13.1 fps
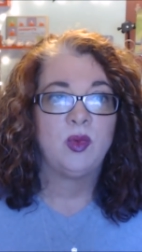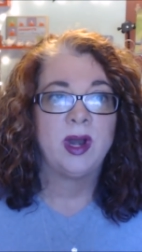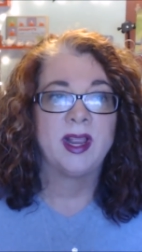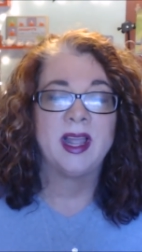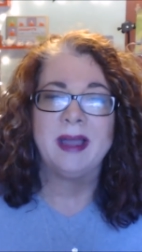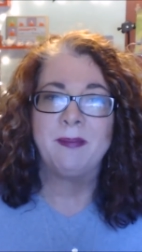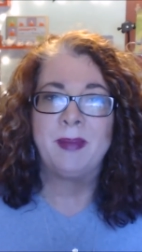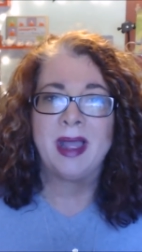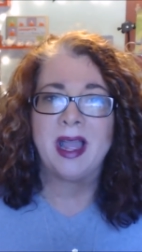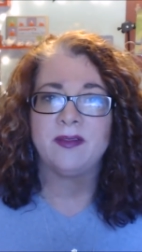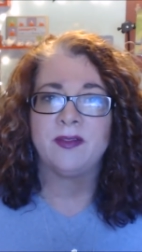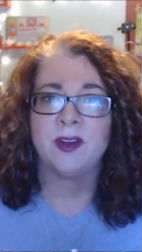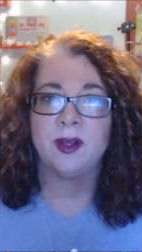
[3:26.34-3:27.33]
When I got
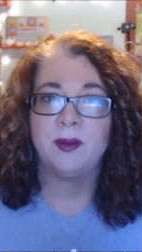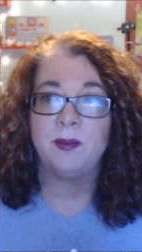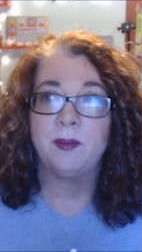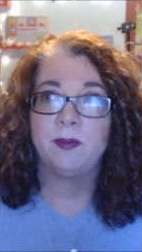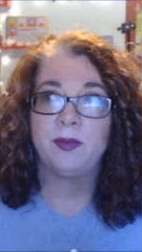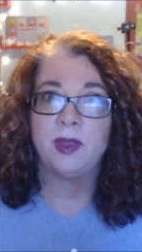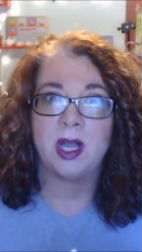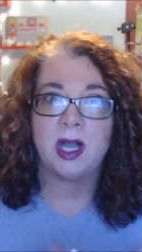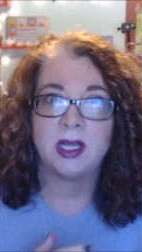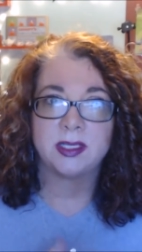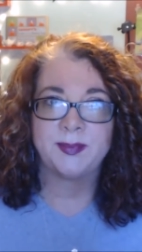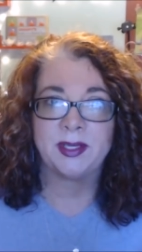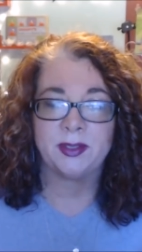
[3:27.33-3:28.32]
back from the
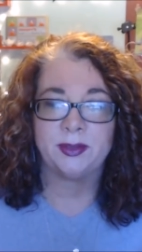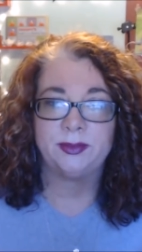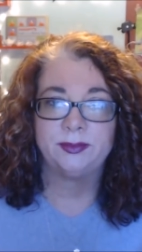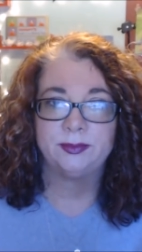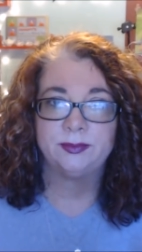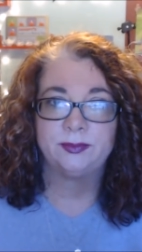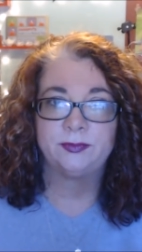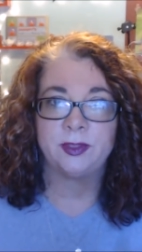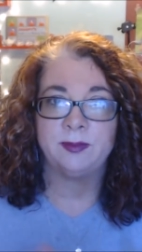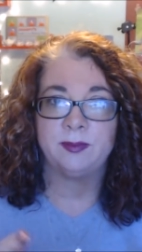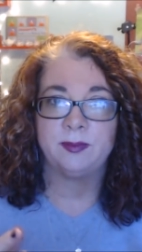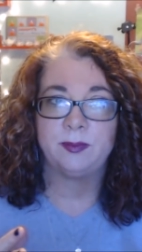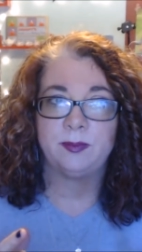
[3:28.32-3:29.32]
hospital,
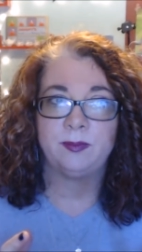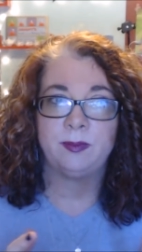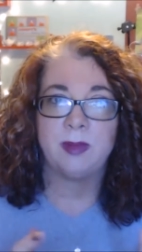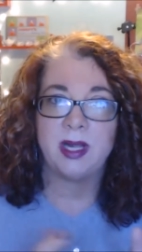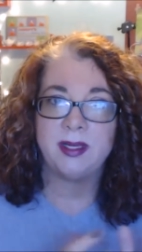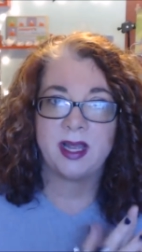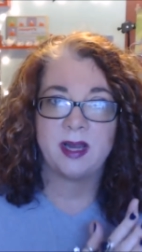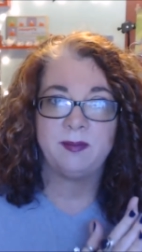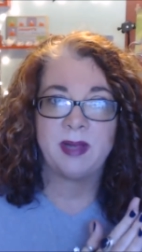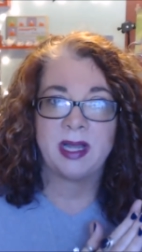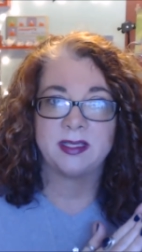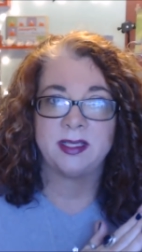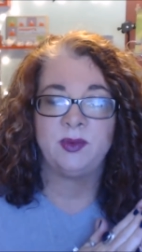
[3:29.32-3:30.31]
from my
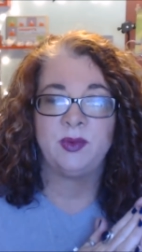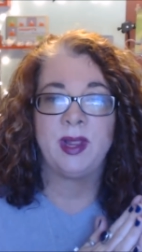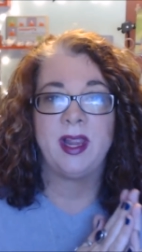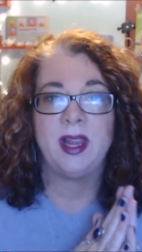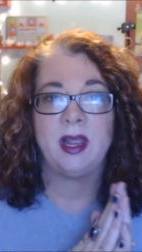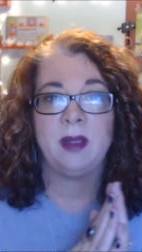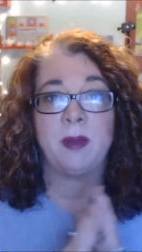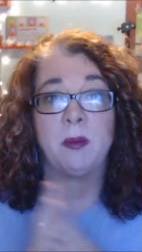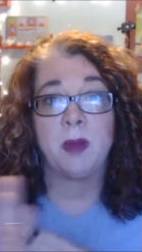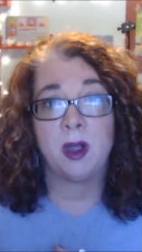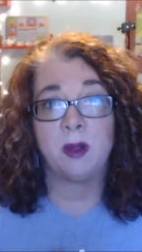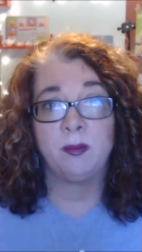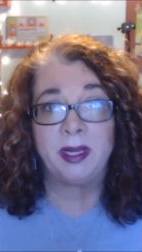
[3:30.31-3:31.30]
dad passing away and my
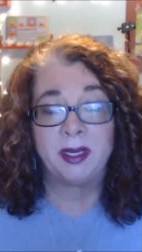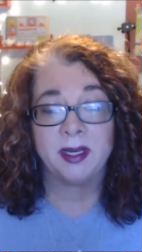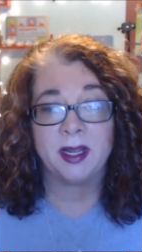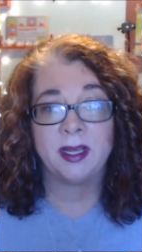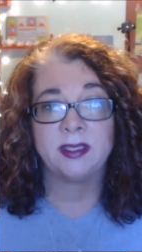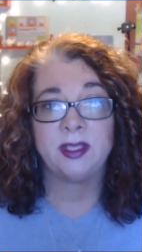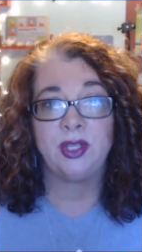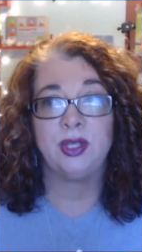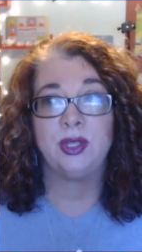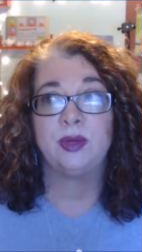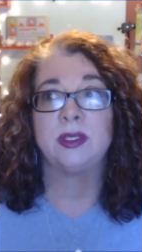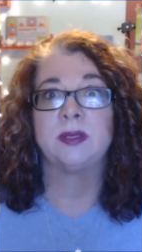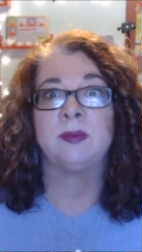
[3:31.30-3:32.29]
mom being in
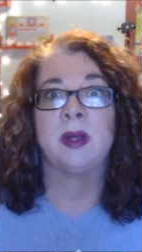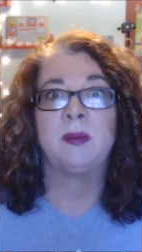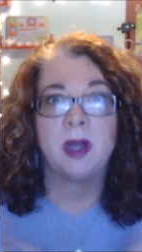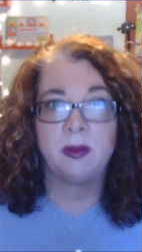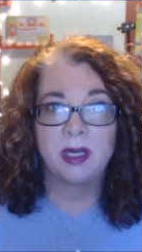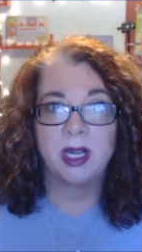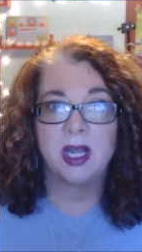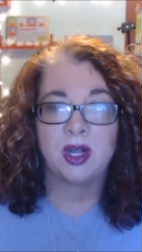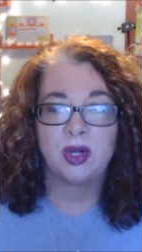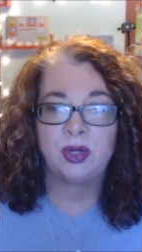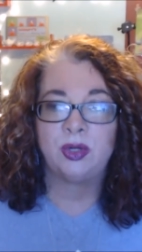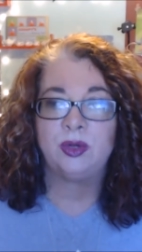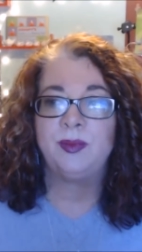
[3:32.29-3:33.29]
ICU, once my mom got
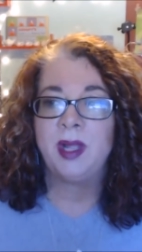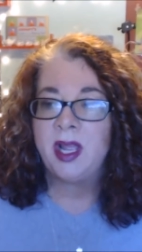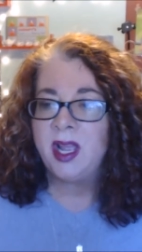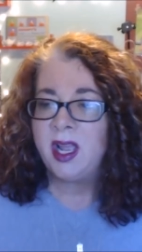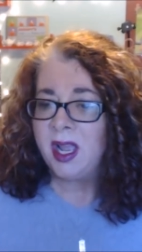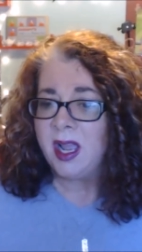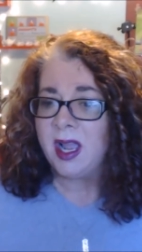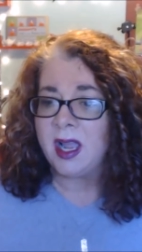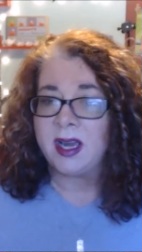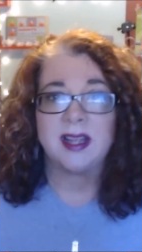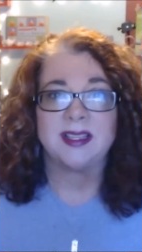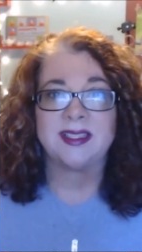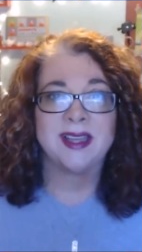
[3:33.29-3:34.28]
home,
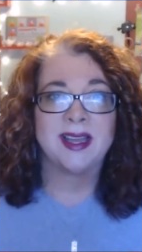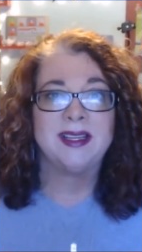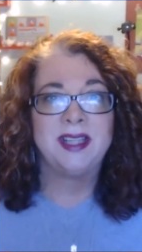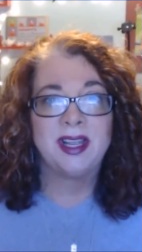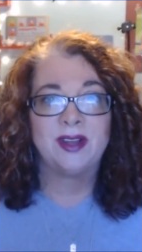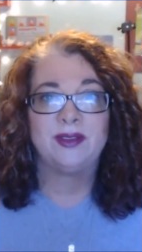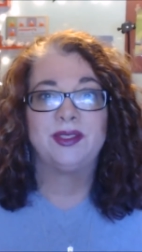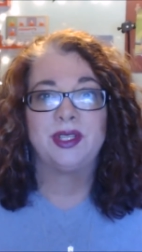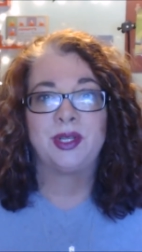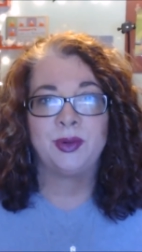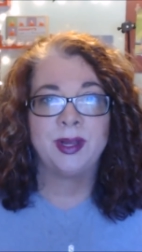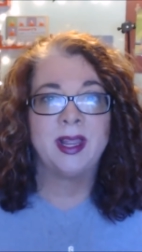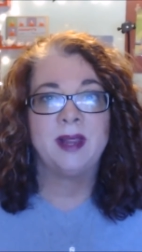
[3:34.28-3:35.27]
and I sat down to
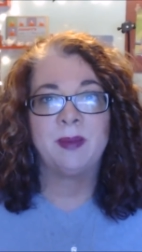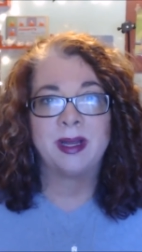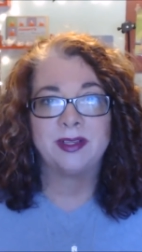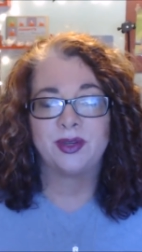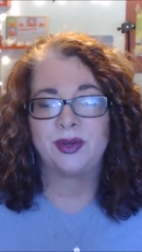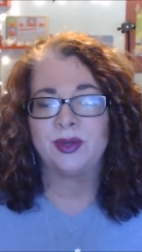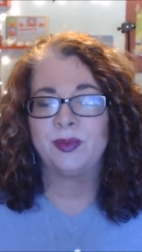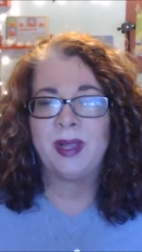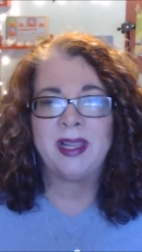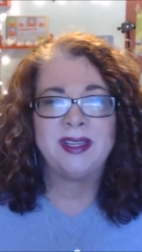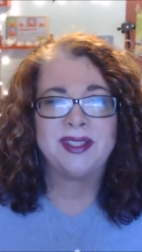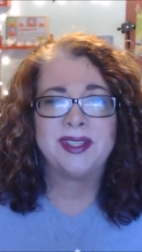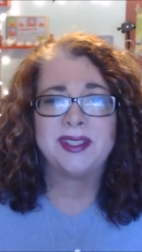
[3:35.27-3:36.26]
create my journal
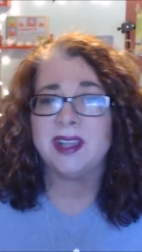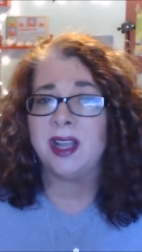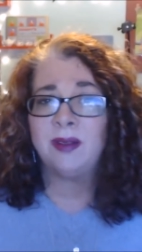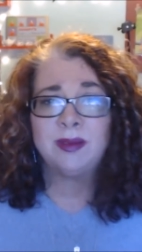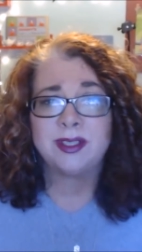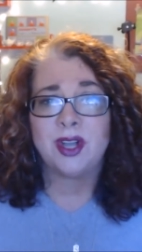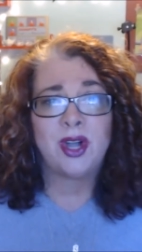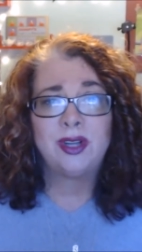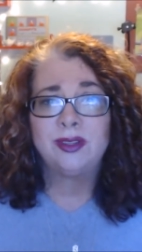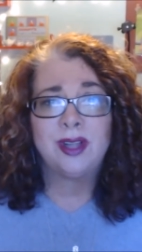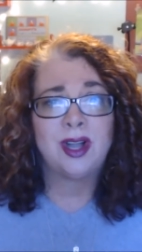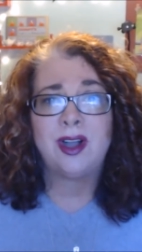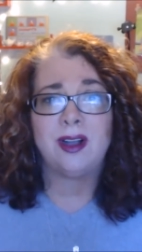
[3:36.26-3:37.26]
pages, I was
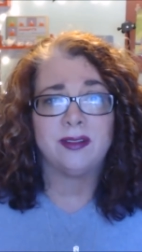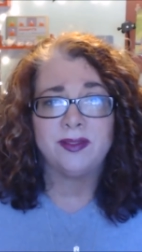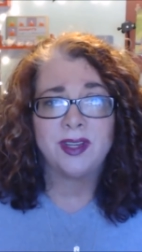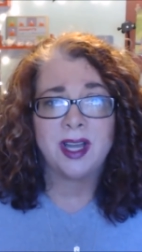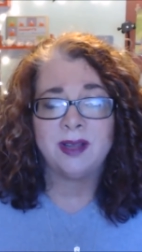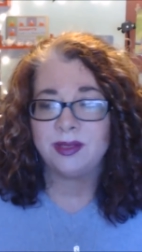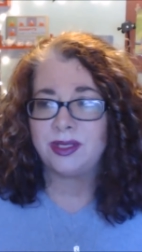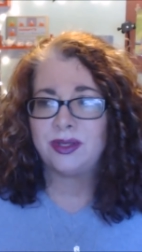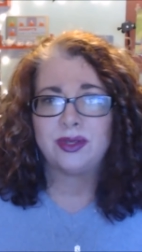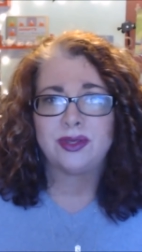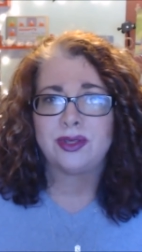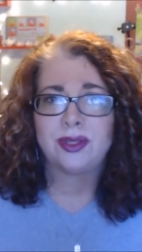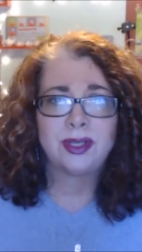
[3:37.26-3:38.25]
all off. I
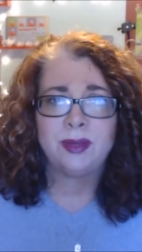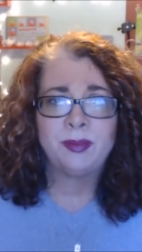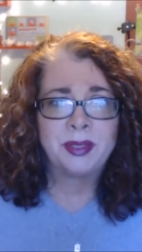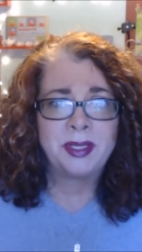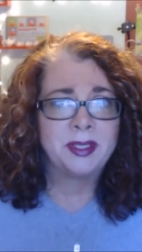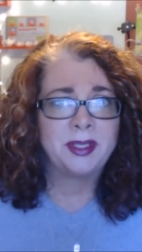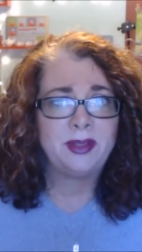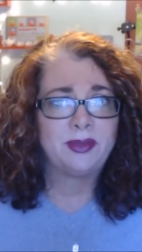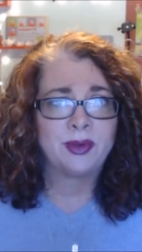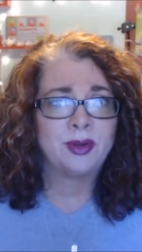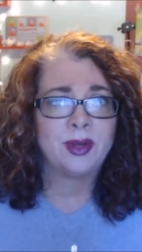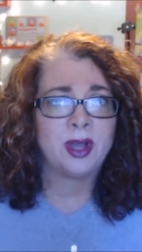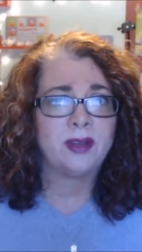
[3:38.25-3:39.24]
was completely
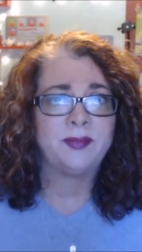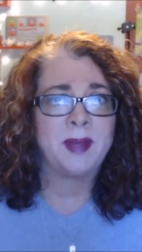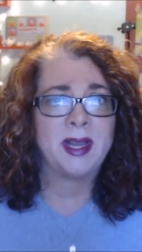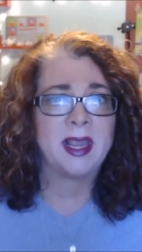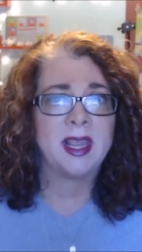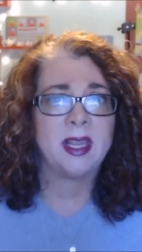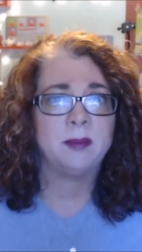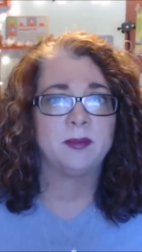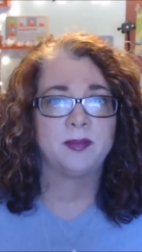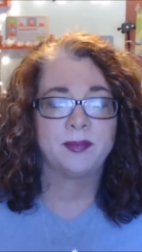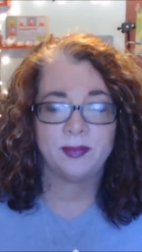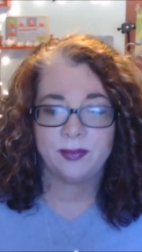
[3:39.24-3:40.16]
thrown off my game.